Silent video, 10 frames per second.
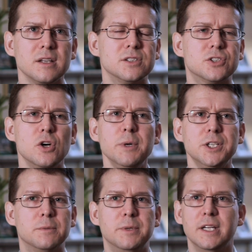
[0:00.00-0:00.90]
so
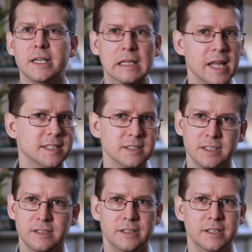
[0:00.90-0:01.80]
much had been neglected
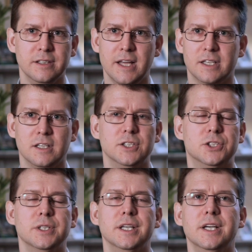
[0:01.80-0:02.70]
in, in that
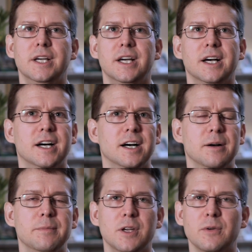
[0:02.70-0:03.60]
country.
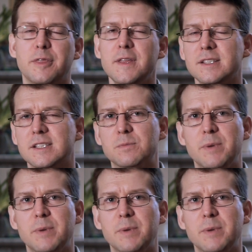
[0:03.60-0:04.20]
Um, you know, things as